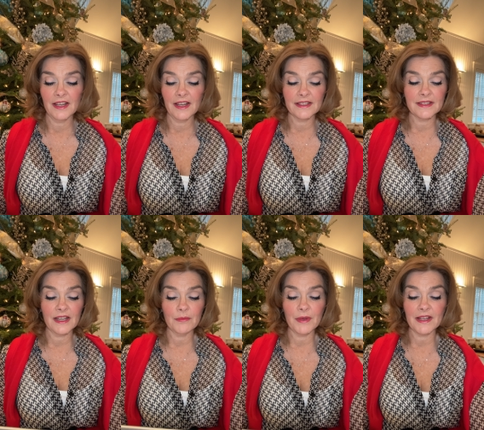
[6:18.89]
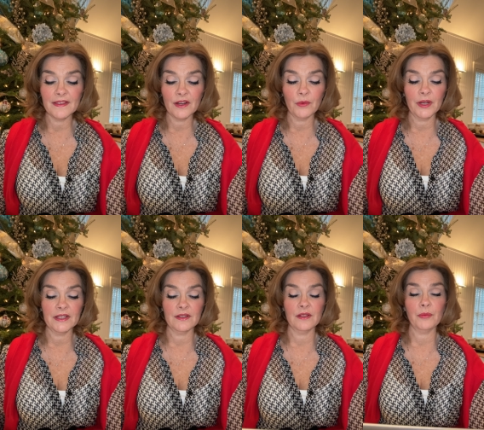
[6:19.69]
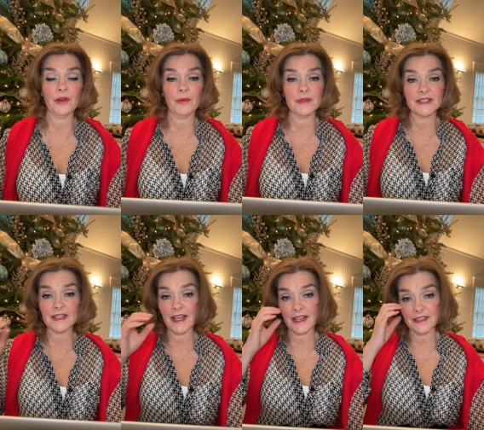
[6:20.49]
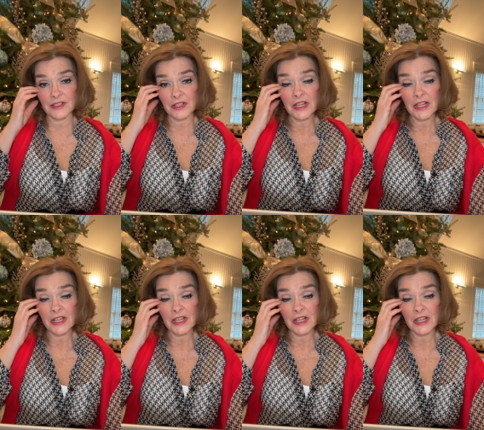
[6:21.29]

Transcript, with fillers: as they made their way to the promised land.